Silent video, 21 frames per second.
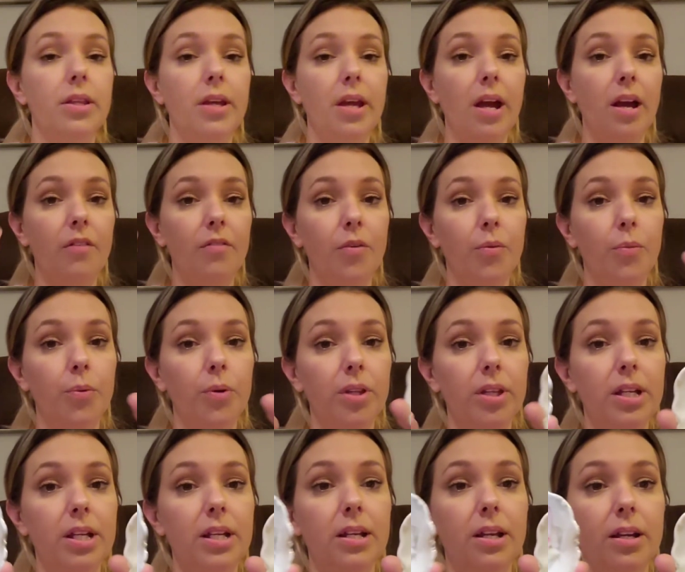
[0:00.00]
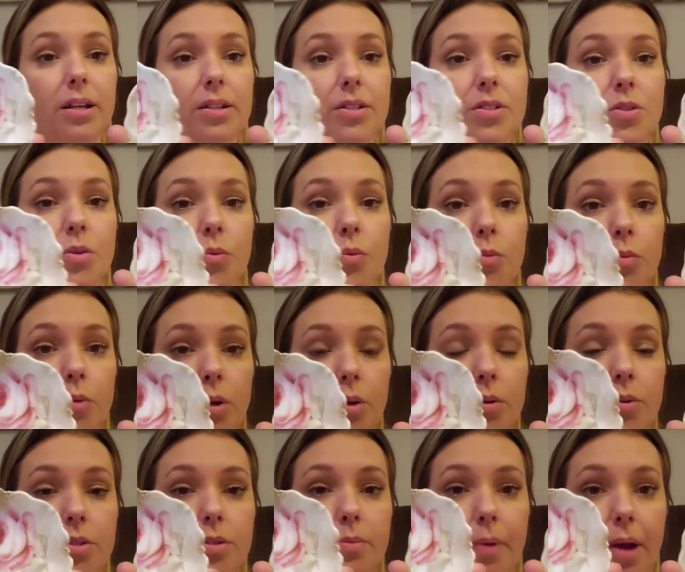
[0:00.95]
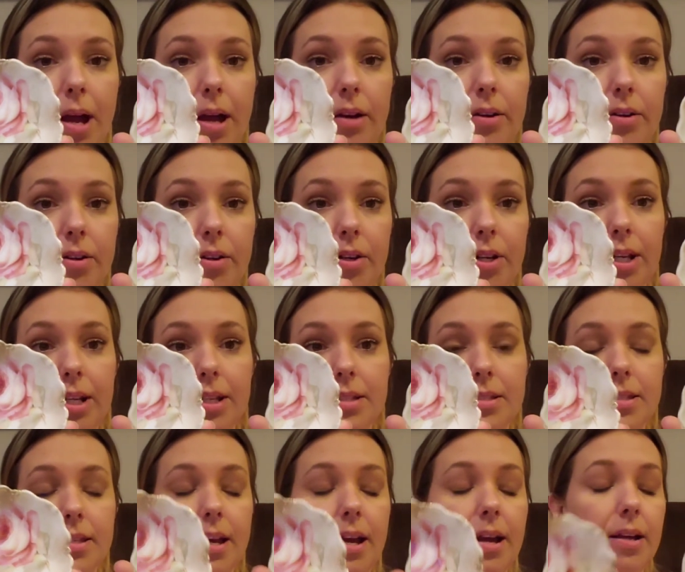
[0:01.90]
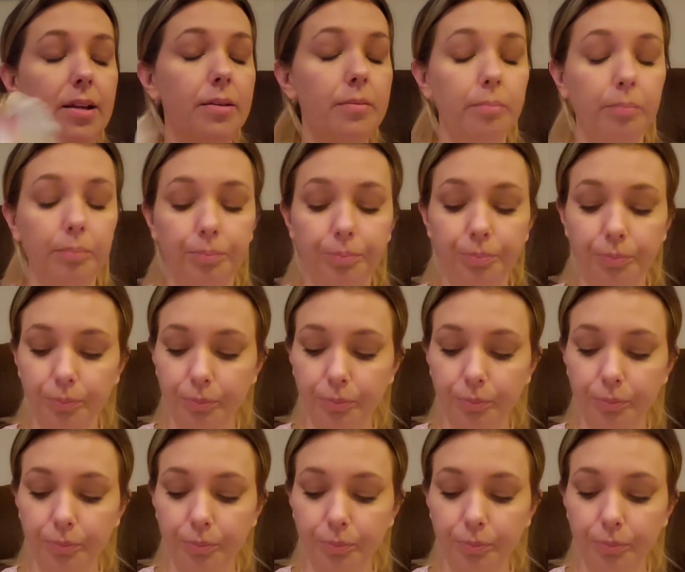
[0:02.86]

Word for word: They have a really nice rose pattern inside.